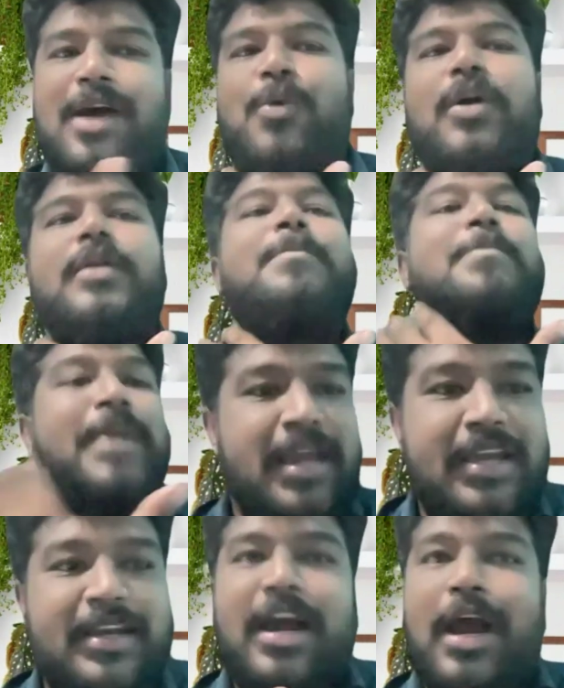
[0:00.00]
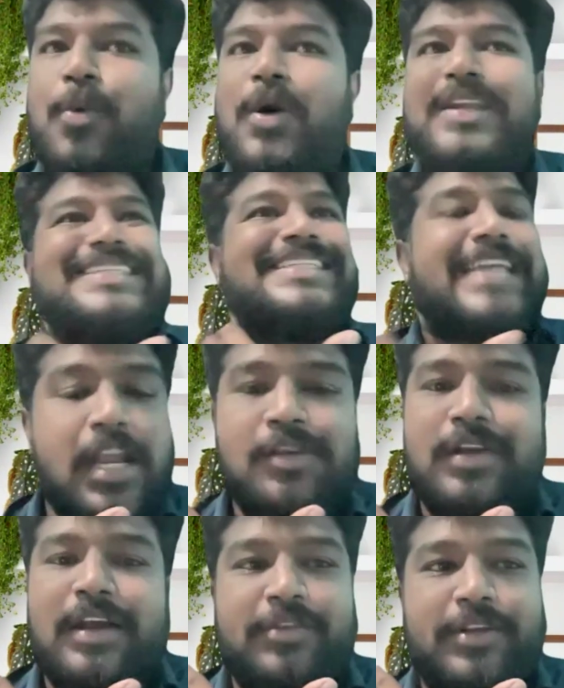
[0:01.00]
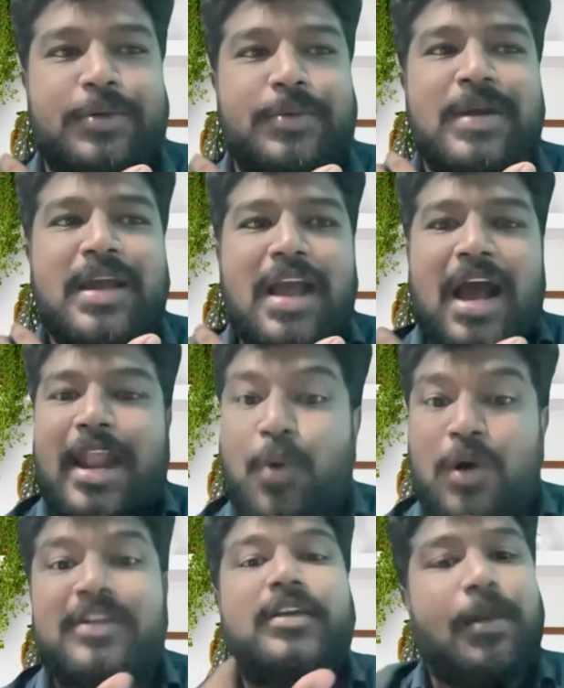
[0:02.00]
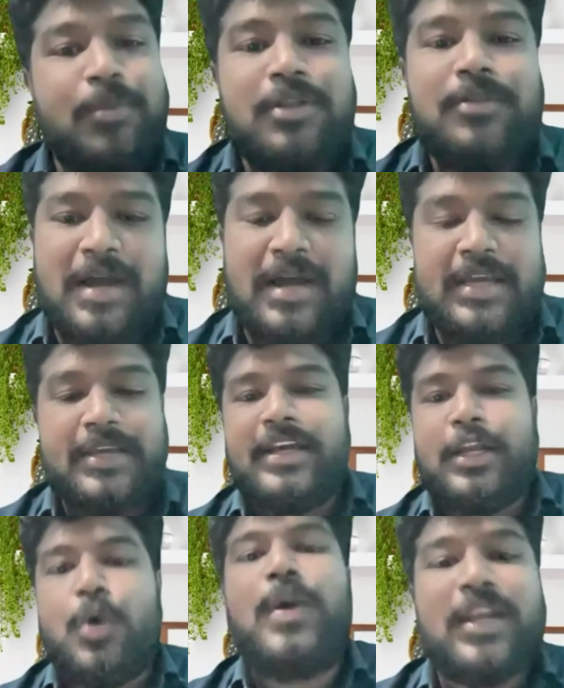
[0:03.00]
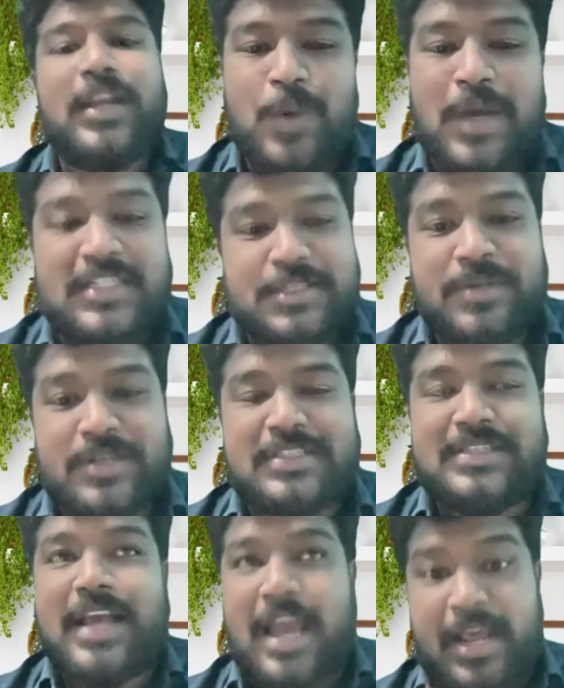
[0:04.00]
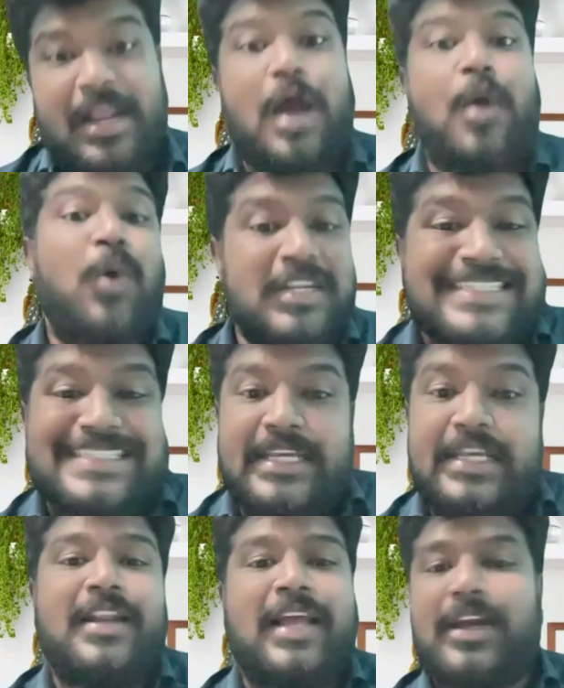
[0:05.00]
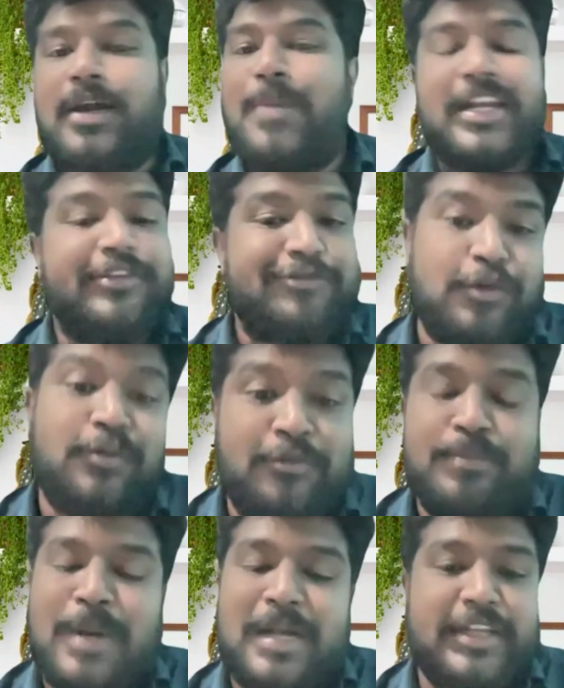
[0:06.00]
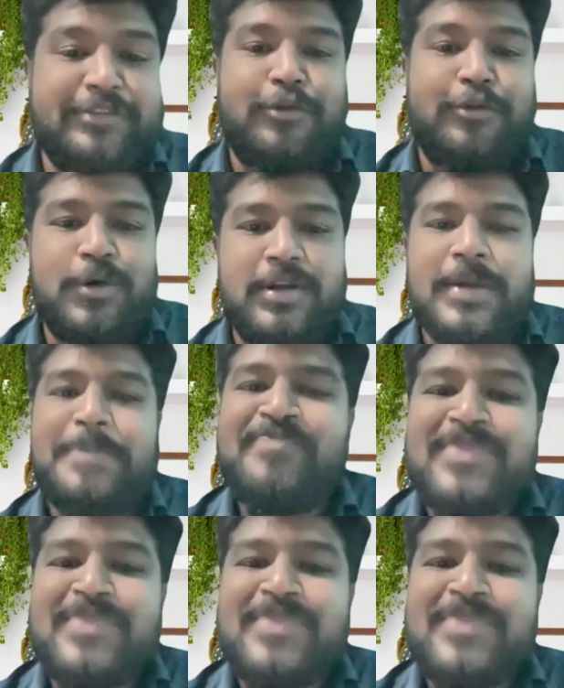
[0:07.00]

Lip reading: I want to scale revenue, and I want to double my, investments, and I want to see like a multifold